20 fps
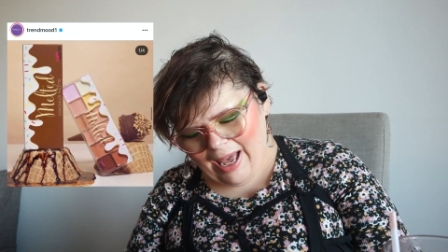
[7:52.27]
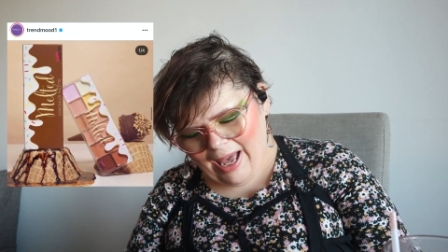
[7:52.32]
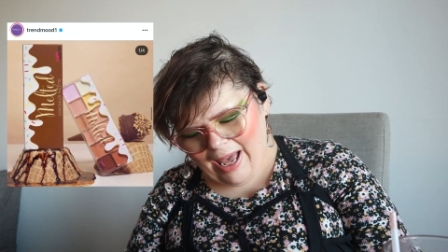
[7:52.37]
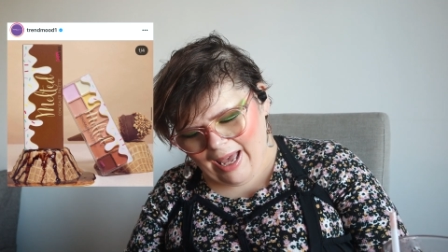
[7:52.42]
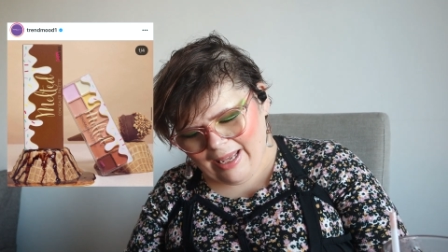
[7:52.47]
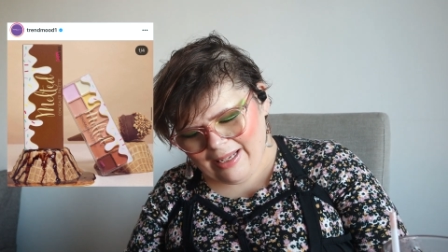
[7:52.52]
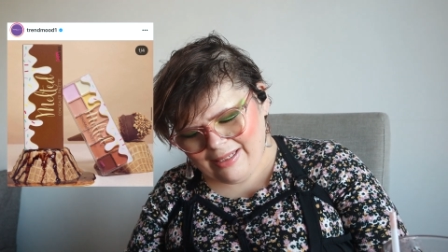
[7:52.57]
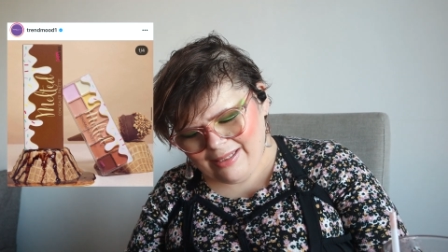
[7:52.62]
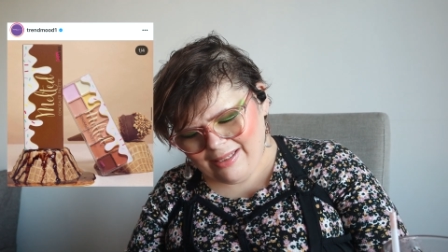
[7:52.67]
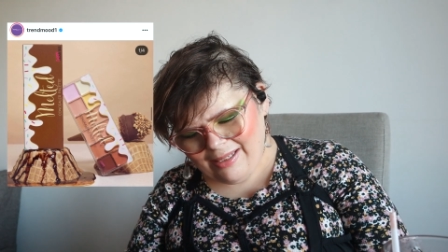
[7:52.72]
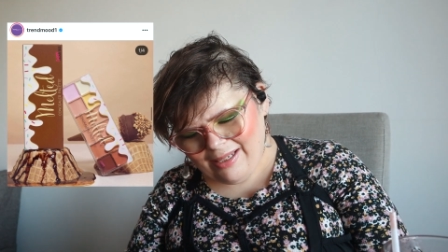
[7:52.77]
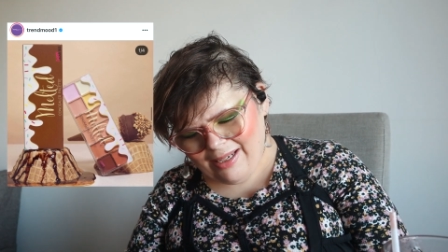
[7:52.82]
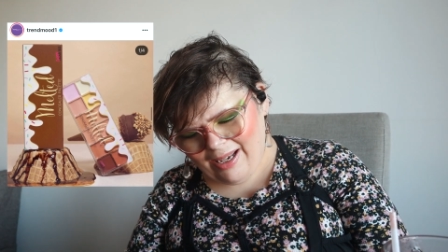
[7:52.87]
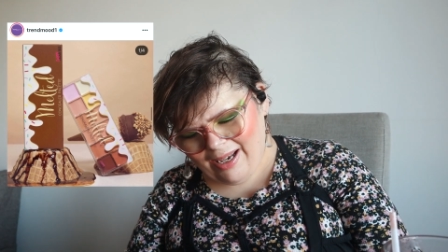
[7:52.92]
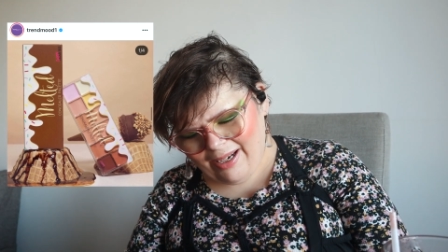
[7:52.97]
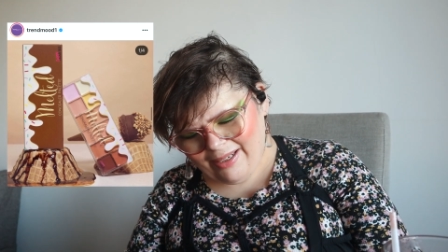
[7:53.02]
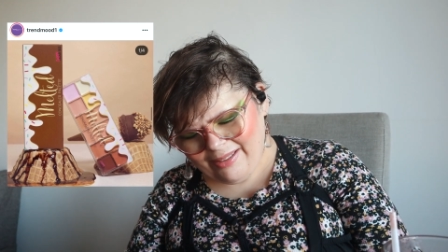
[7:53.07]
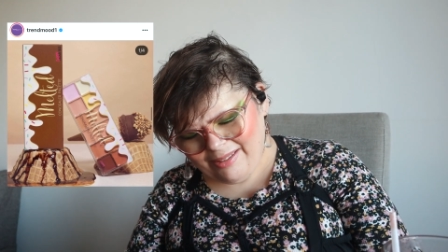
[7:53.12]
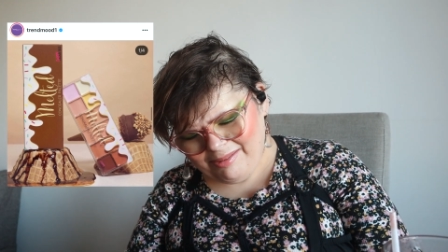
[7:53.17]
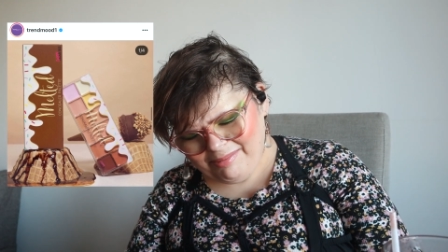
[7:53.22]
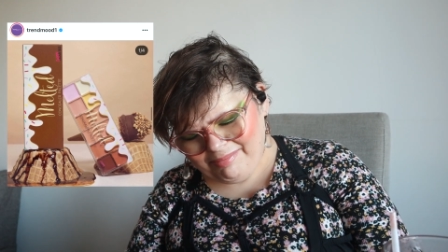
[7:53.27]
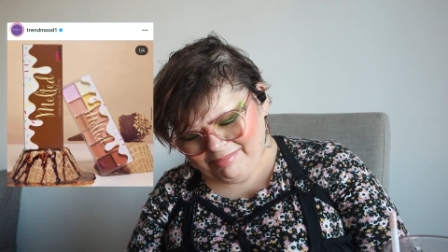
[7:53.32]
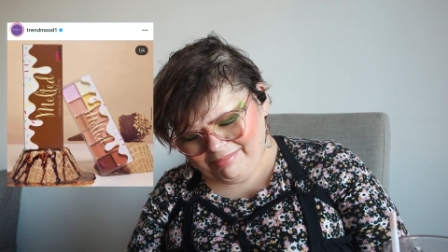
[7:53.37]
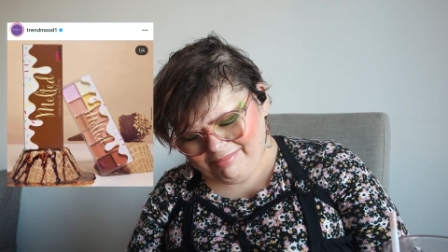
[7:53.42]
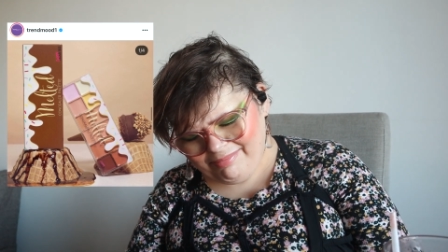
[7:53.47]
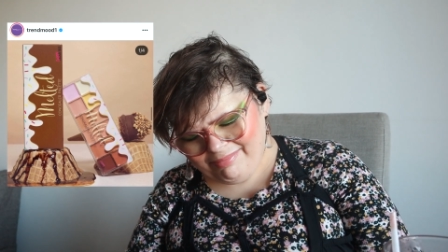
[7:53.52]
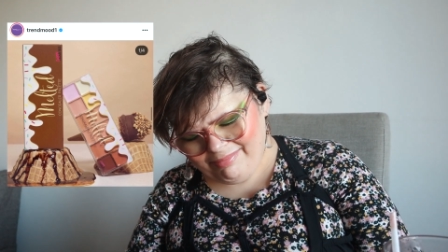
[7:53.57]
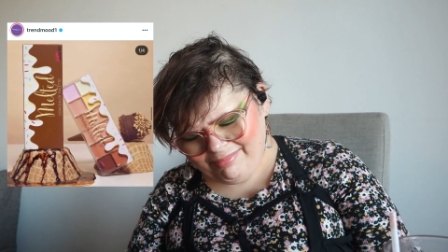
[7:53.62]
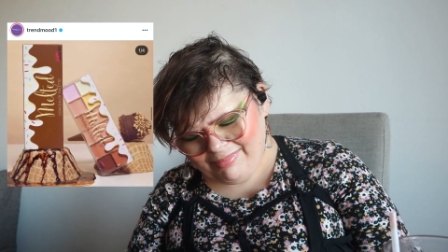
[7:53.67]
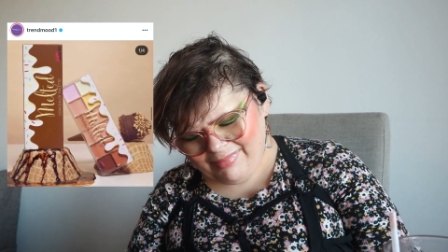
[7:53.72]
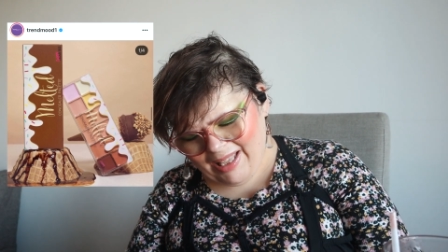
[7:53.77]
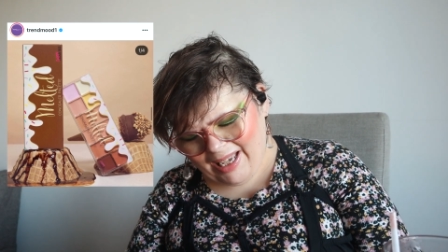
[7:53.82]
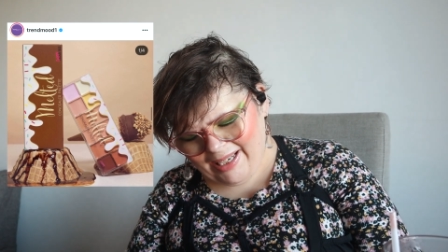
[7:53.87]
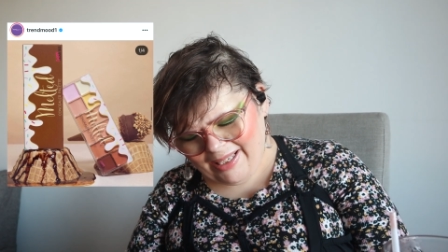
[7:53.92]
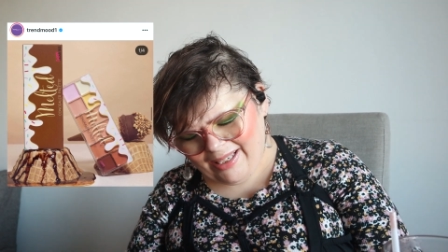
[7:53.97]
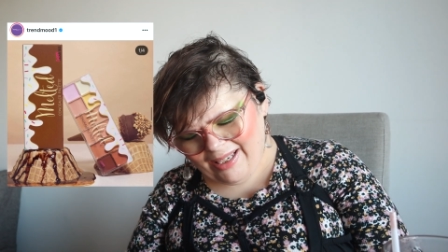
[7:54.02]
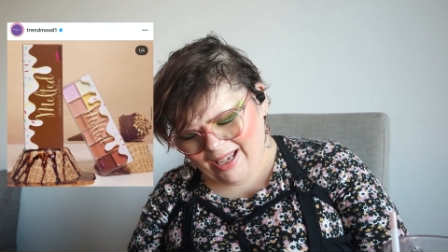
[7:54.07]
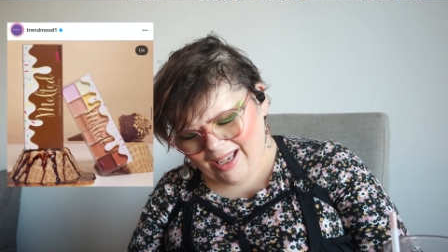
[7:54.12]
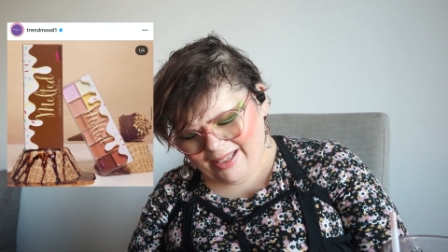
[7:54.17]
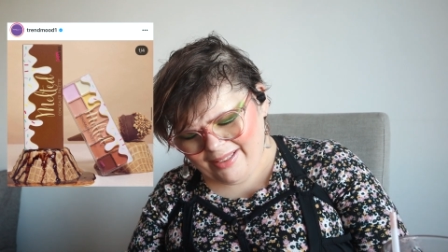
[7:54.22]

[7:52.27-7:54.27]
and I, like,